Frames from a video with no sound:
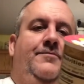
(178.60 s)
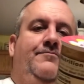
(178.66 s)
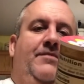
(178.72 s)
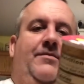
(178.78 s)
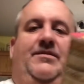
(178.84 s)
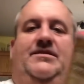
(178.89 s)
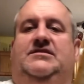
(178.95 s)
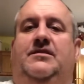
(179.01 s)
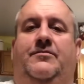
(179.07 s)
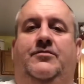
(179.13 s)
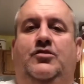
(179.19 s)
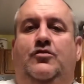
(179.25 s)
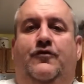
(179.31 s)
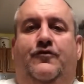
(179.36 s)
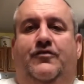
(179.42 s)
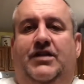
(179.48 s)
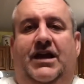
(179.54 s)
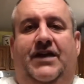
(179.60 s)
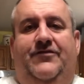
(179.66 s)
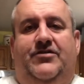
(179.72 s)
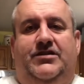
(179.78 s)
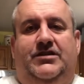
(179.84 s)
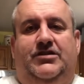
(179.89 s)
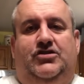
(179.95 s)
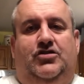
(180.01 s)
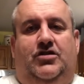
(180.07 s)
Maybe it's some new
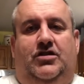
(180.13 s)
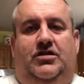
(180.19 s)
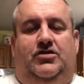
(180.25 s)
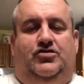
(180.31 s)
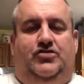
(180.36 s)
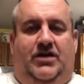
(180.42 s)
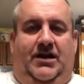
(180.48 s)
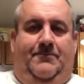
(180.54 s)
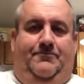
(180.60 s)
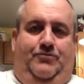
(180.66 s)
flavor that they're going to try to